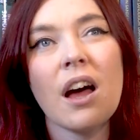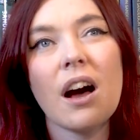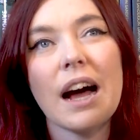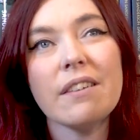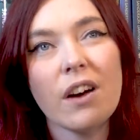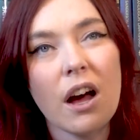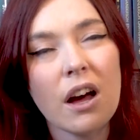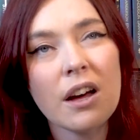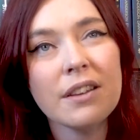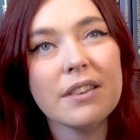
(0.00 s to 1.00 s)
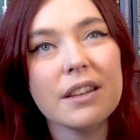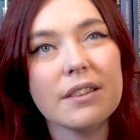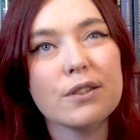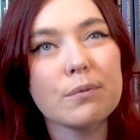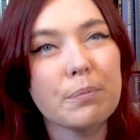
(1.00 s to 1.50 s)
I've heard that
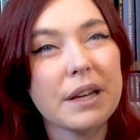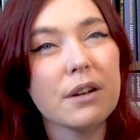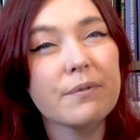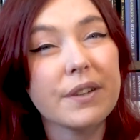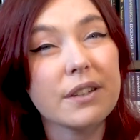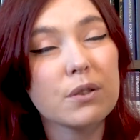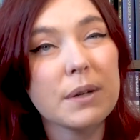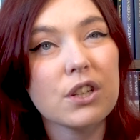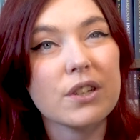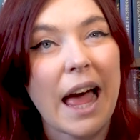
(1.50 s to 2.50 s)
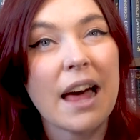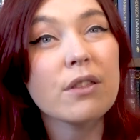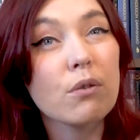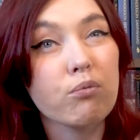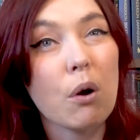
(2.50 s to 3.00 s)
this POV switch
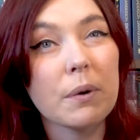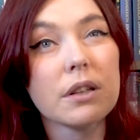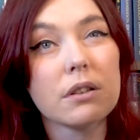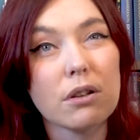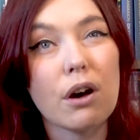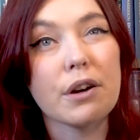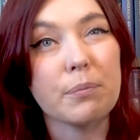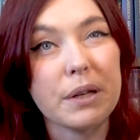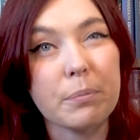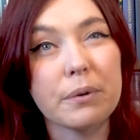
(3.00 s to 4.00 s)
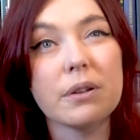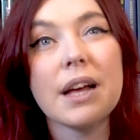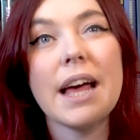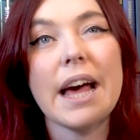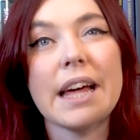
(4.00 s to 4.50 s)
can throw a lot of people,
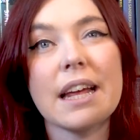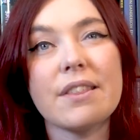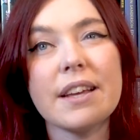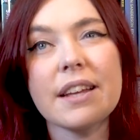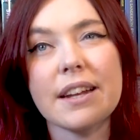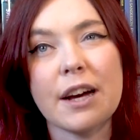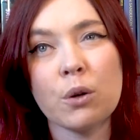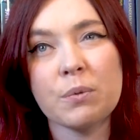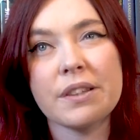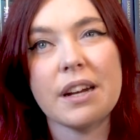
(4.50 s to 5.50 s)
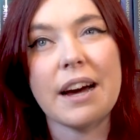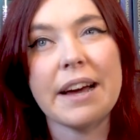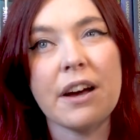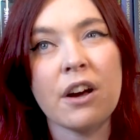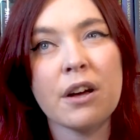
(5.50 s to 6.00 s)
and I think it helps that I
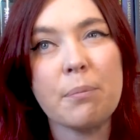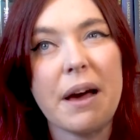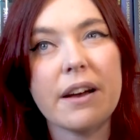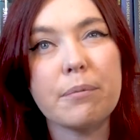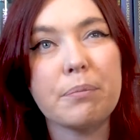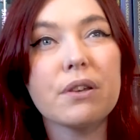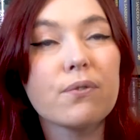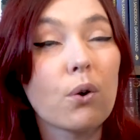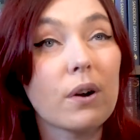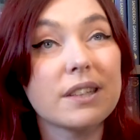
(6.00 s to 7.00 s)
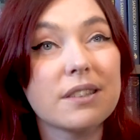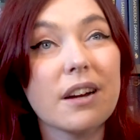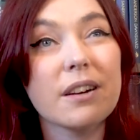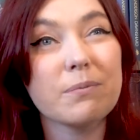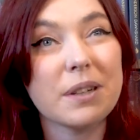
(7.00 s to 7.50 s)
heard about it before I
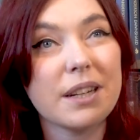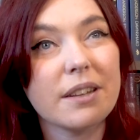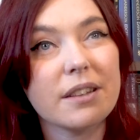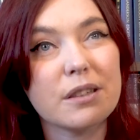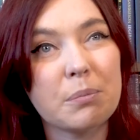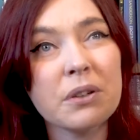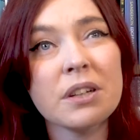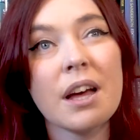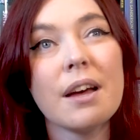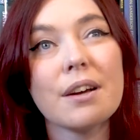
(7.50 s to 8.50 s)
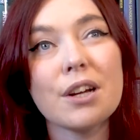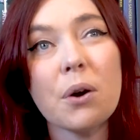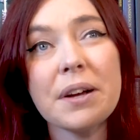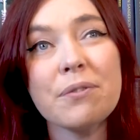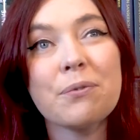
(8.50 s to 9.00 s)
started reading this book.
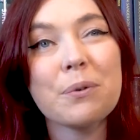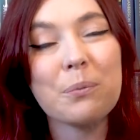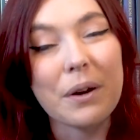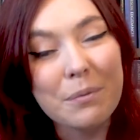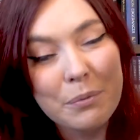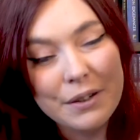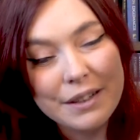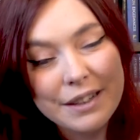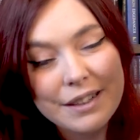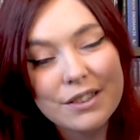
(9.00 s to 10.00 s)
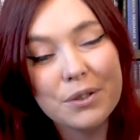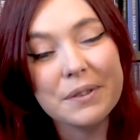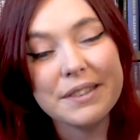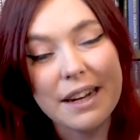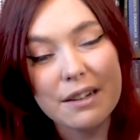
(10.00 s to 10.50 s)
Going from one book to a
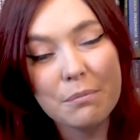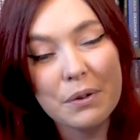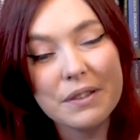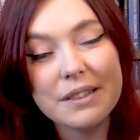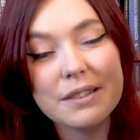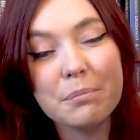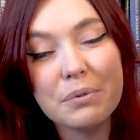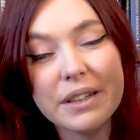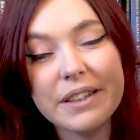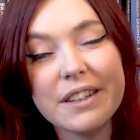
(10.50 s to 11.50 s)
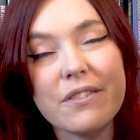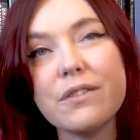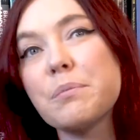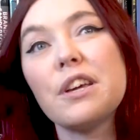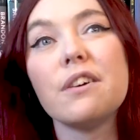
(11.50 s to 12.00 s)
second book that's completely
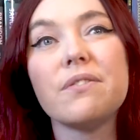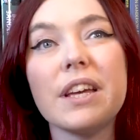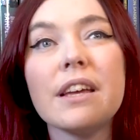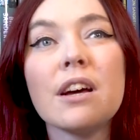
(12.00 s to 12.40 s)
different POV